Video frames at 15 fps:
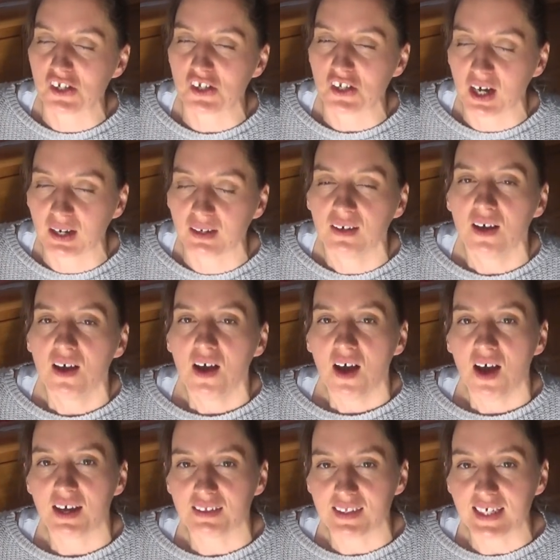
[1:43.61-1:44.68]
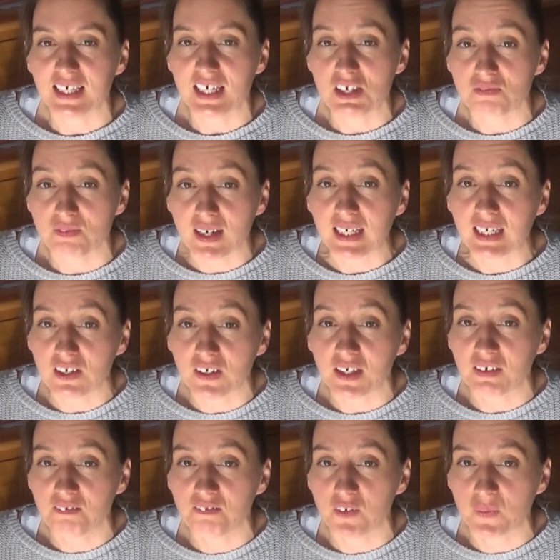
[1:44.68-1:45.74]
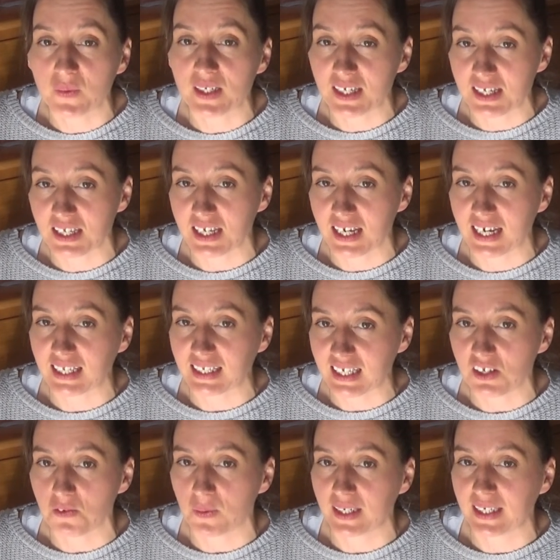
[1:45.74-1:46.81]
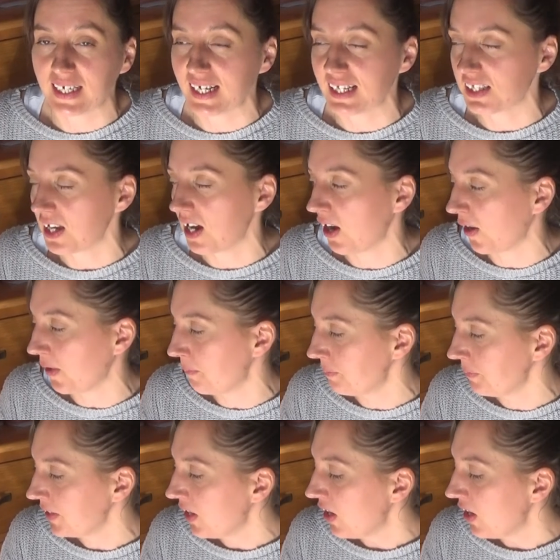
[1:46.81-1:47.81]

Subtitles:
So I think he's really looking forward to seeing this when he gets home.